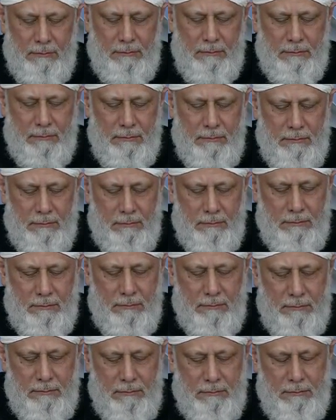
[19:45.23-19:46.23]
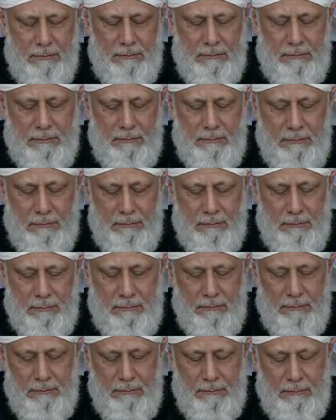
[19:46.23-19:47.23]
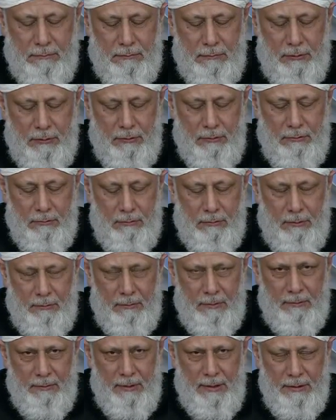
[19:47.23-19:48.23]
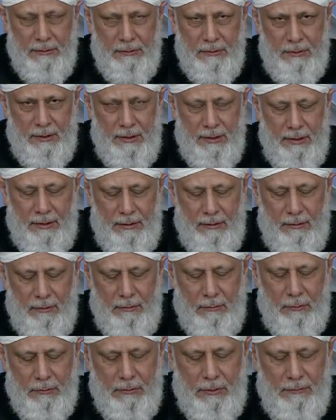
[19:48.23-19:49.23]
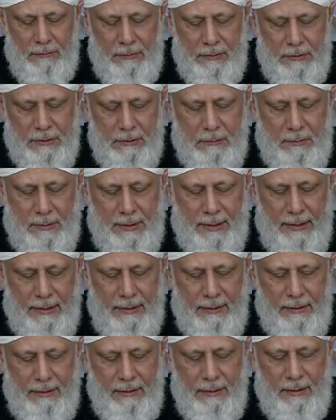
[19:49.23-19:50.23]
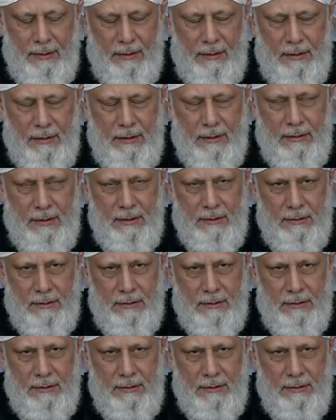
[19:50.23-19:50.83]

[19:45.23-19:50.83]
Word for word: it is our duty that uh, the positive teaching of Islam should be presented to the people.